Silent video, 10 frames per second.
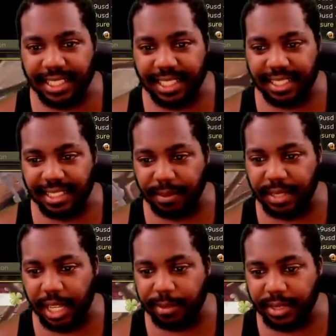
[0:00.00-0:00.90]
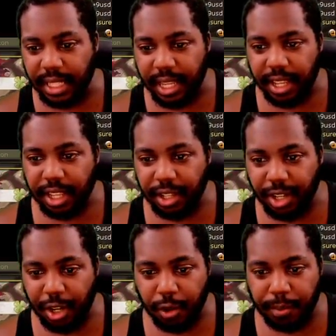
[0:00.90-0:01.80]
And sometimes,
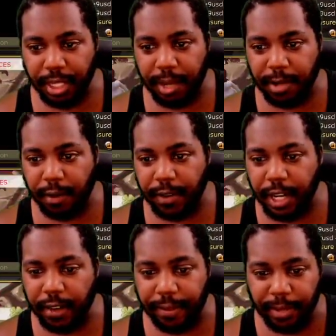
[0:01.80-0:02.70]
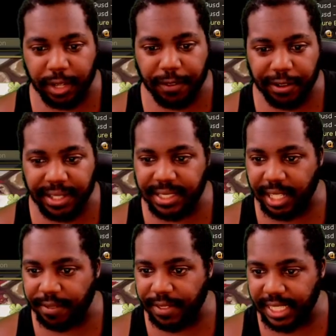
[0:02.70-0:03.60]
me coming over here, if I'm looking for green
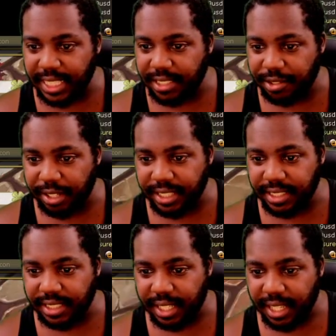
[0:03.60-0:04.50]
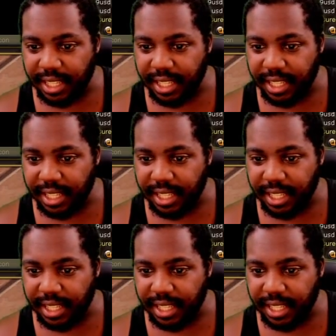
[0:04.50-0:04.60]
stuff, that says greens,